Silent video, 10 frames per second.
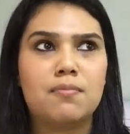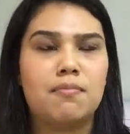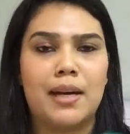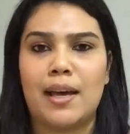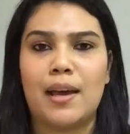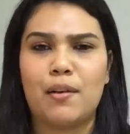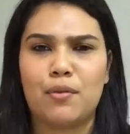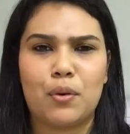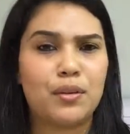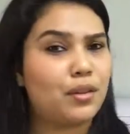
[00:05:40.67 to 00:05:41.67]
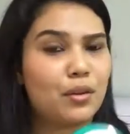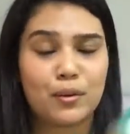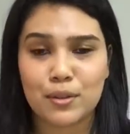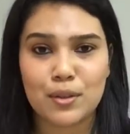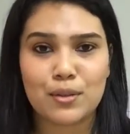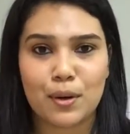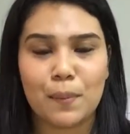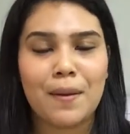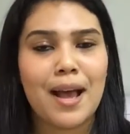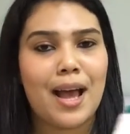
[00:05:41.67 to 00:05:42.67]
My hair fall did not
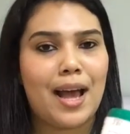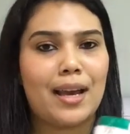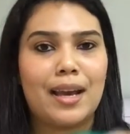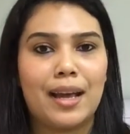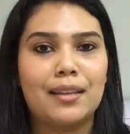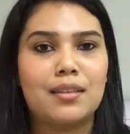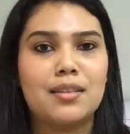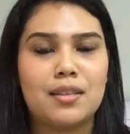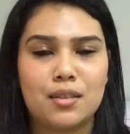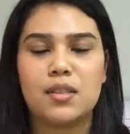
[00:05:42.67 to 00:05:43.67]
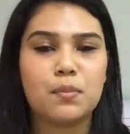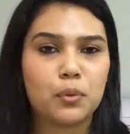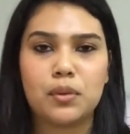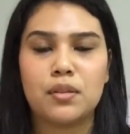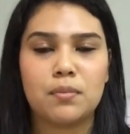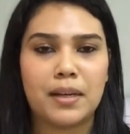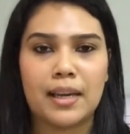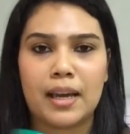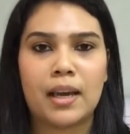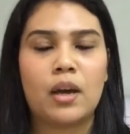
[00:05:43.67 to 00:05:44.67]
stop, and neither did it smoothen my
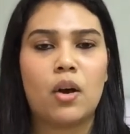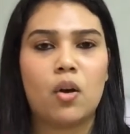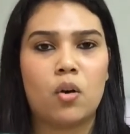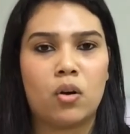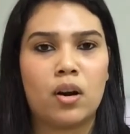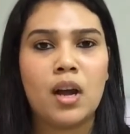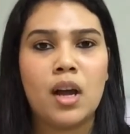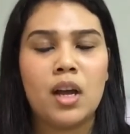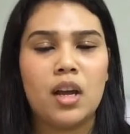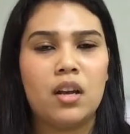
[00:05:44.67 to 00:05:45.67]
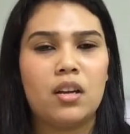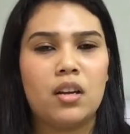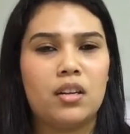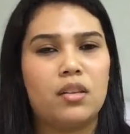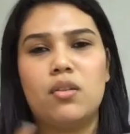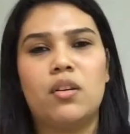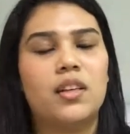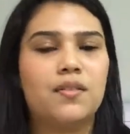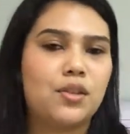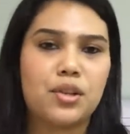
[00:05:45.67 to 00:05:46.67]
hair, or it did not
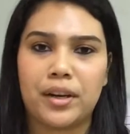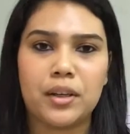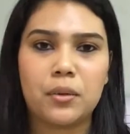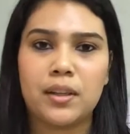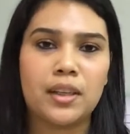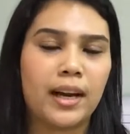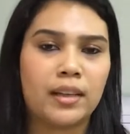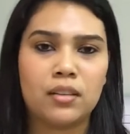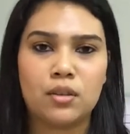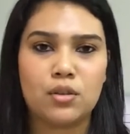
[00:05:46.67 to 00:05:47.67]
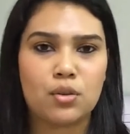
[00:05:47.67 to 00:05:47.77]
give a shine to it either.